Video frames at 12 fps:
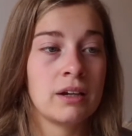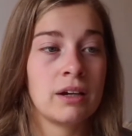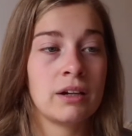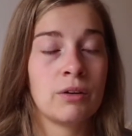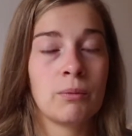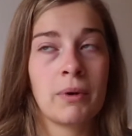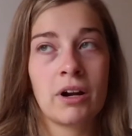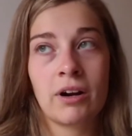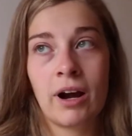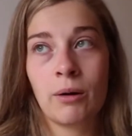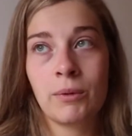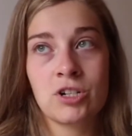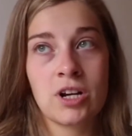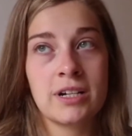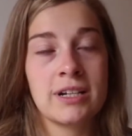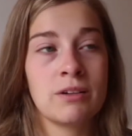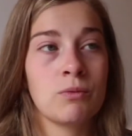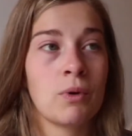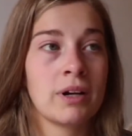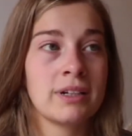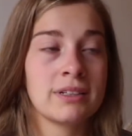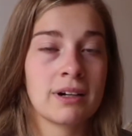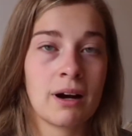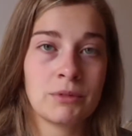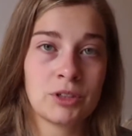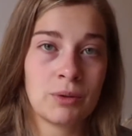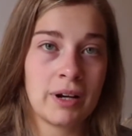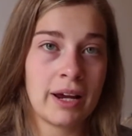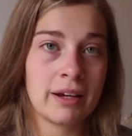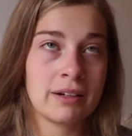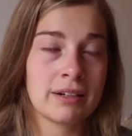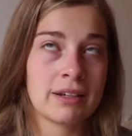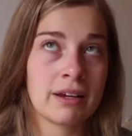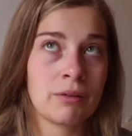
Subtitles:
and no matter how much I didn't want it to come to an end,